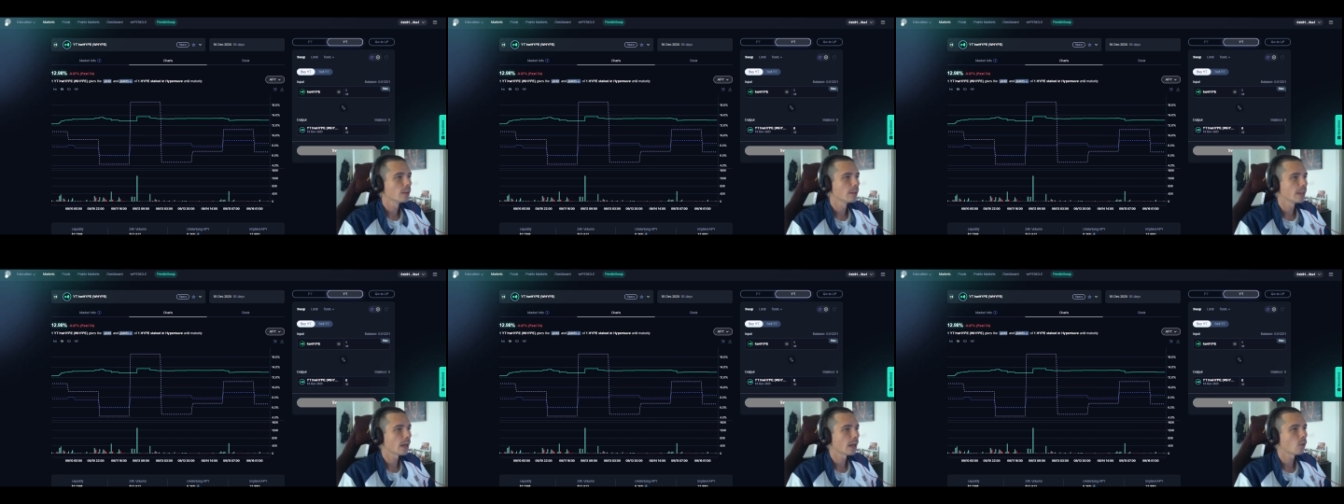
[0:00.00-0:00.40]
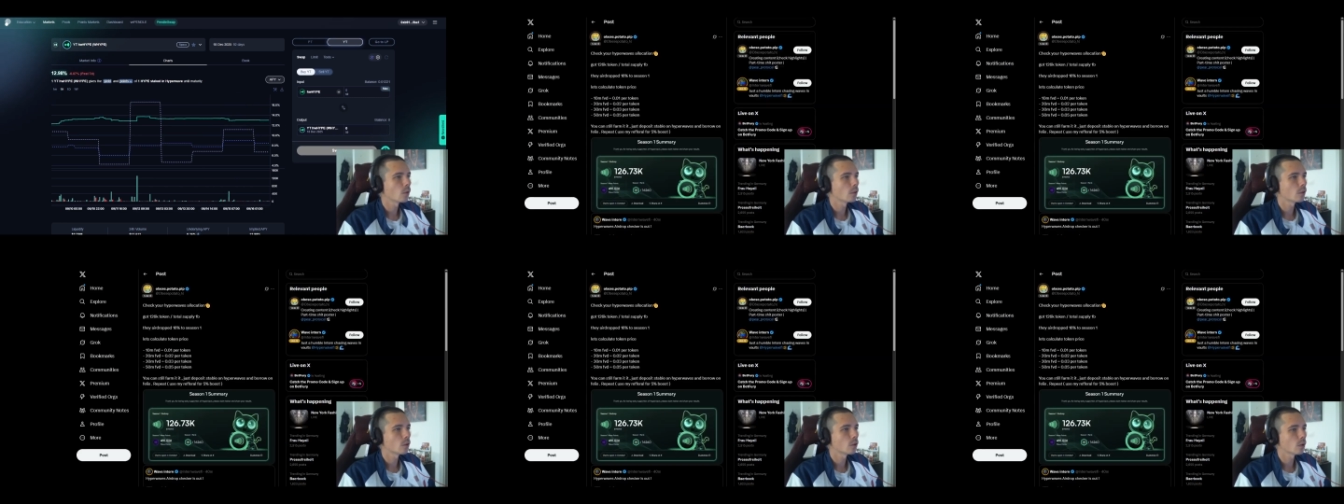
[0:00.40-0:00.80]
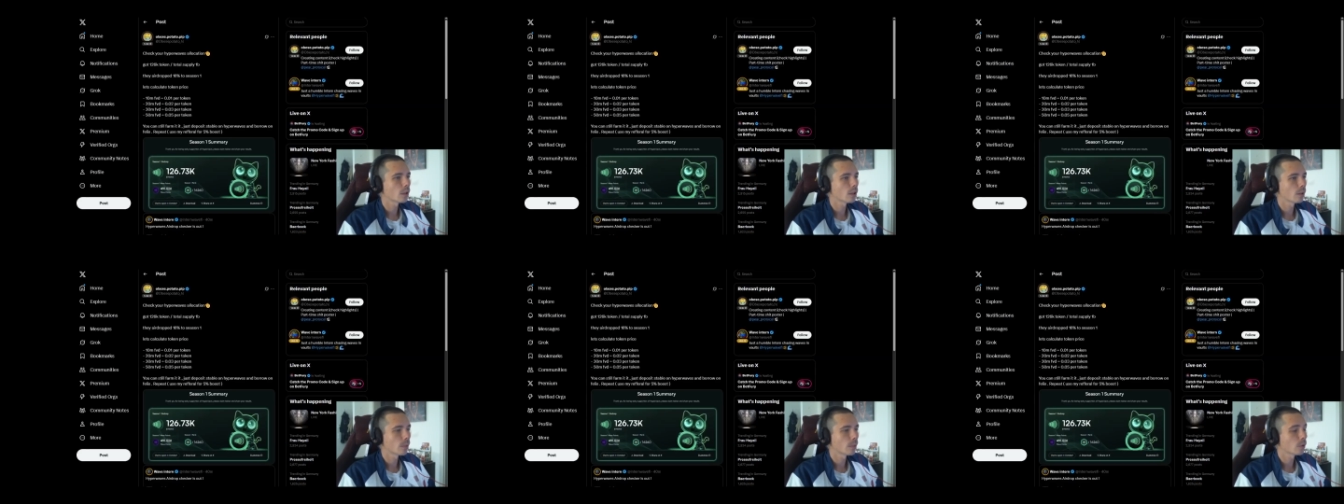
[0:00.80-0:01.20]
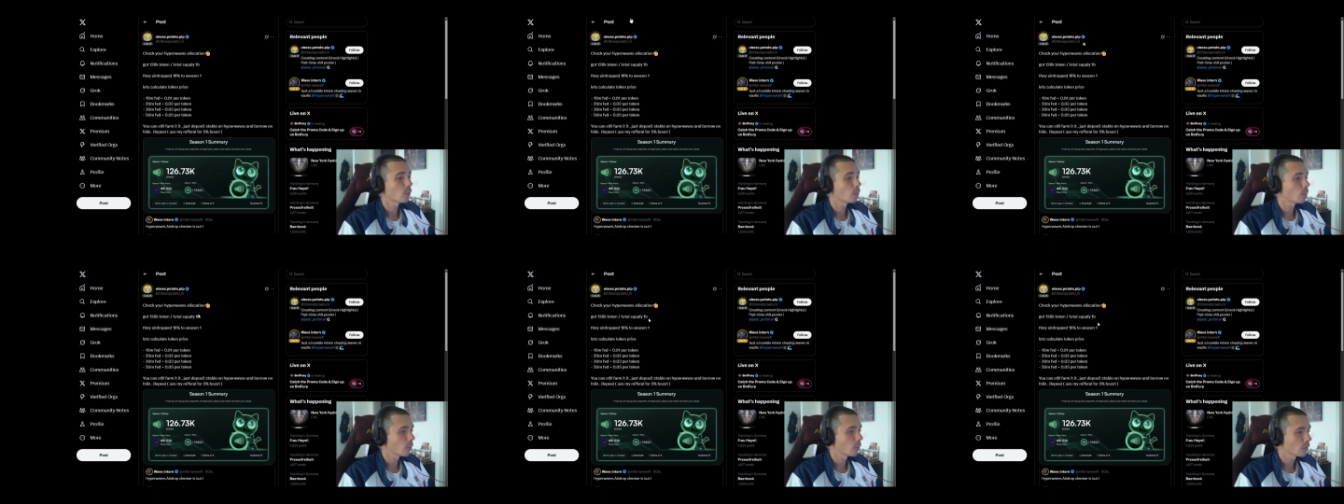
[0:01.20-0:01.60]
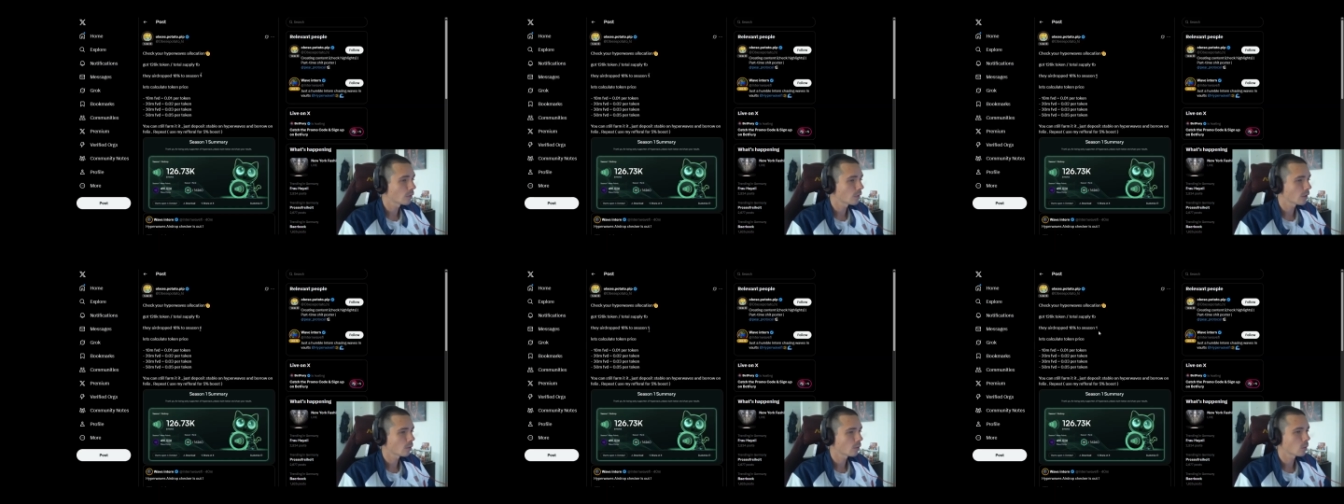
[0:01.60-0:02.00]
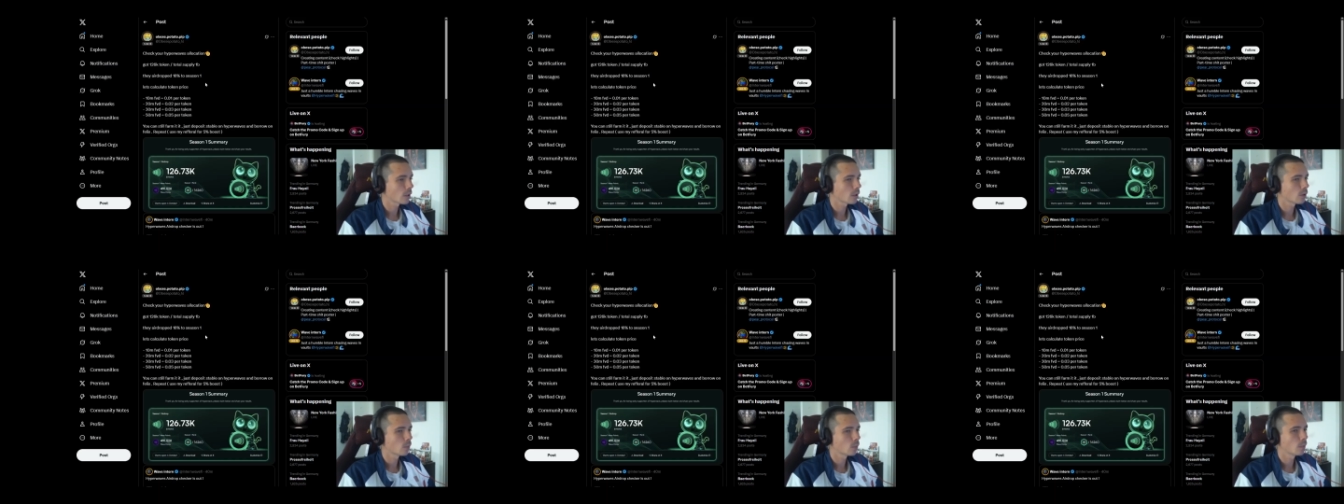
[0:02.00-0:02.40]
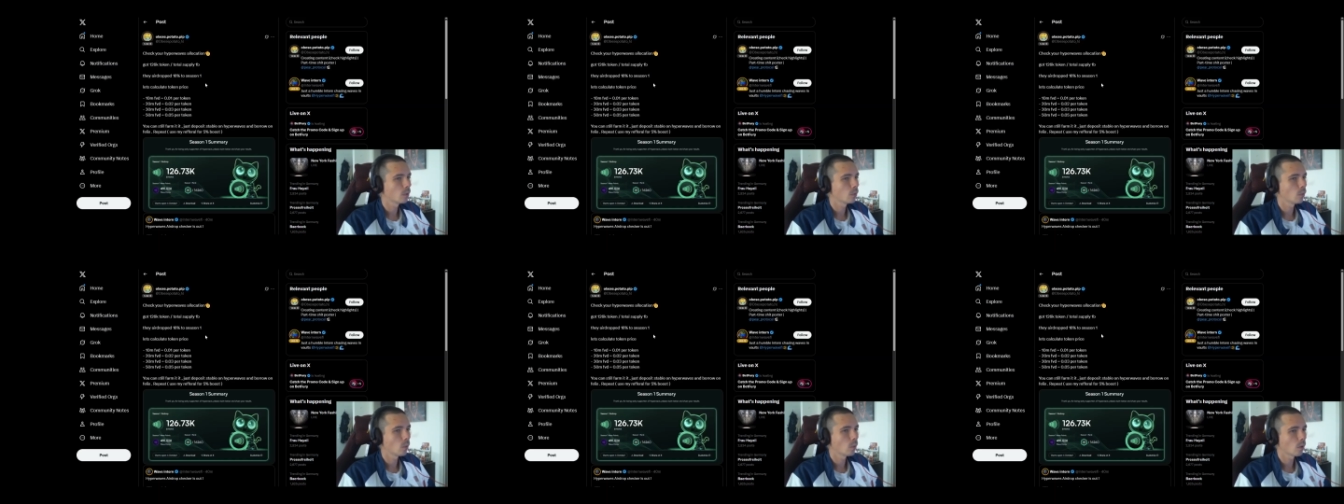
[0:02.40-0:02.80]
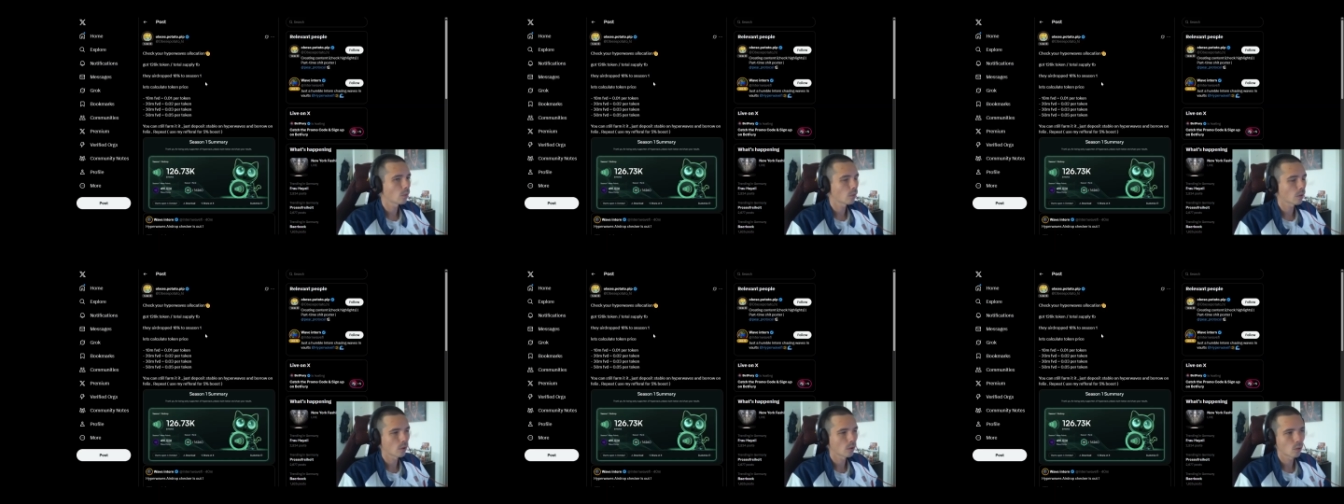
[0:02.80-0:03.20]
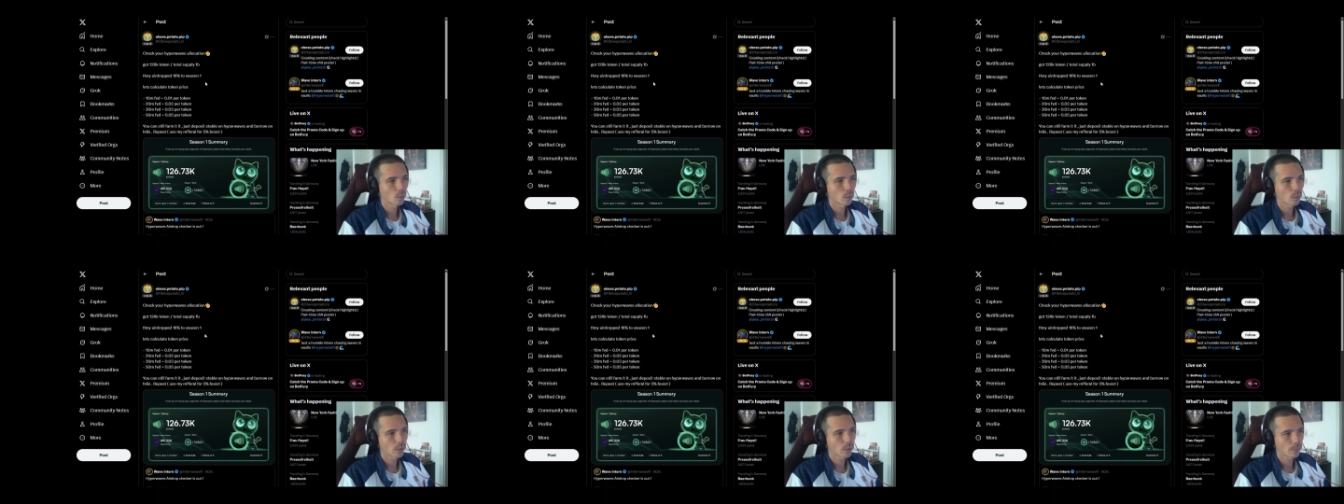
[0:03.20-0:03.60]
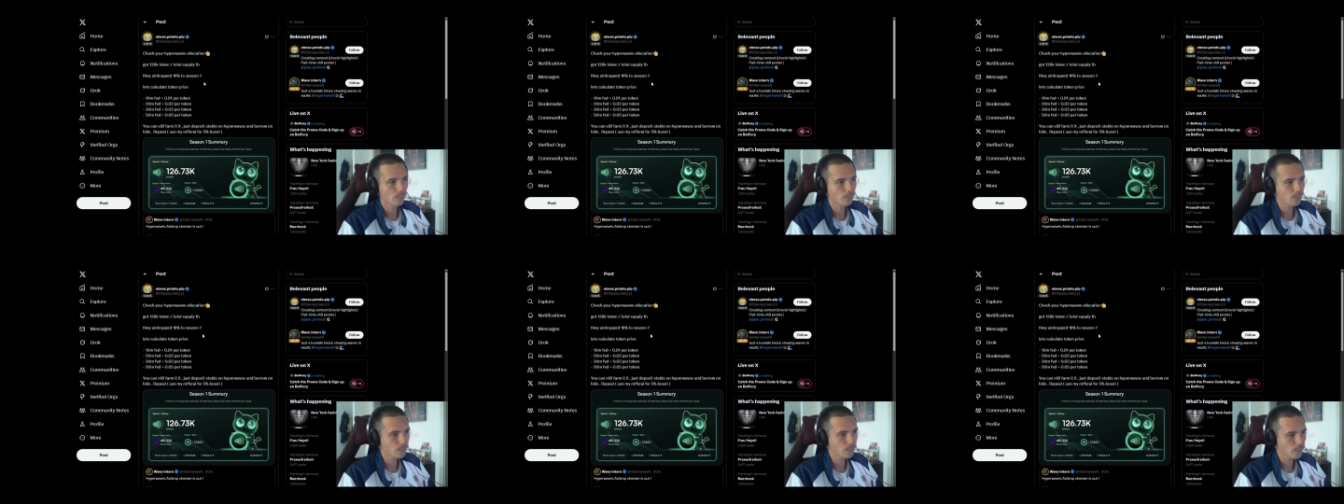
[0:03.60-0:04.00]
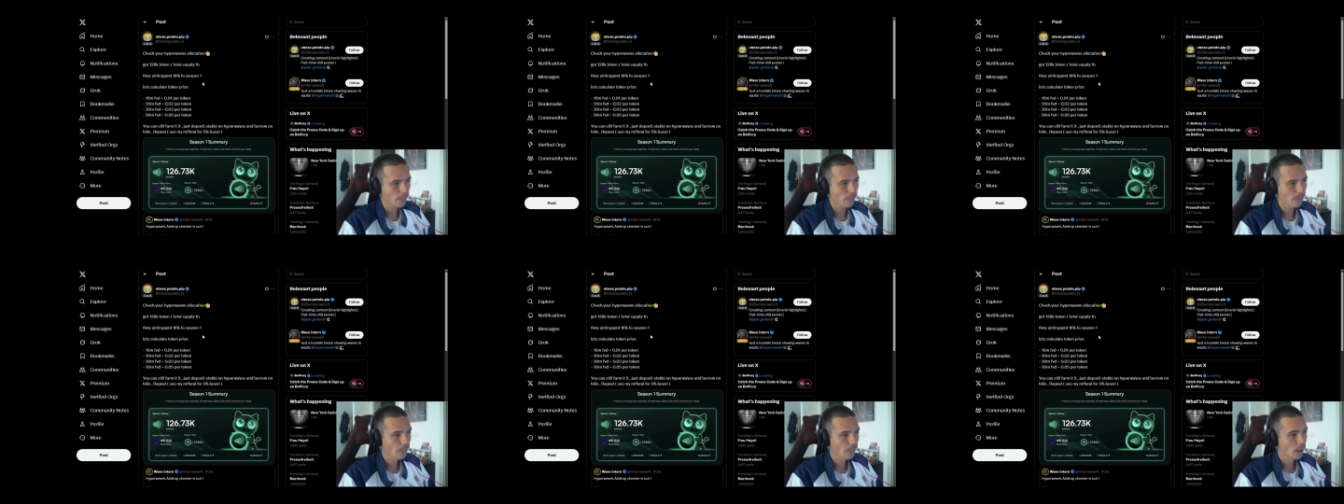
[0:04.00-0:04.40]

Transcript: now, talking about the points and what they could be worth, I hope hmm.